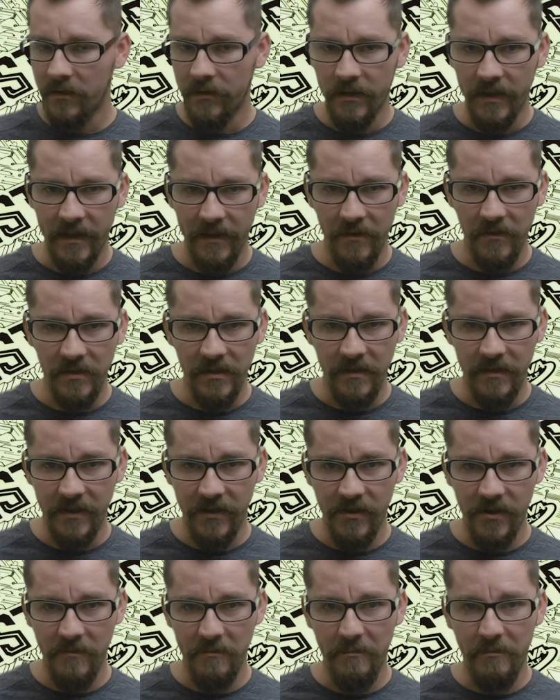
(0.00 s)
Now,
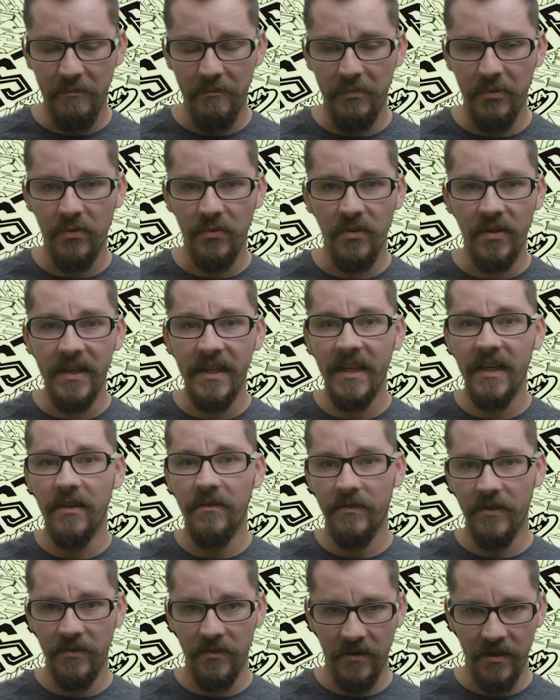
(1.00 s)
there are plenty
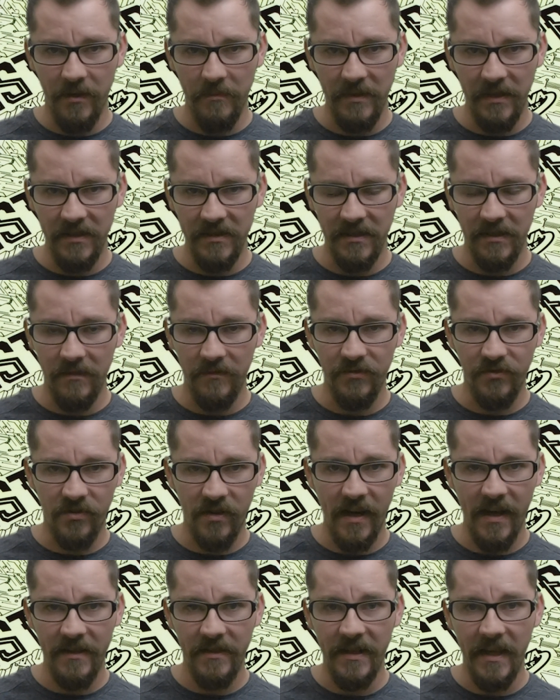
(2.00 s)
of other companies that have tried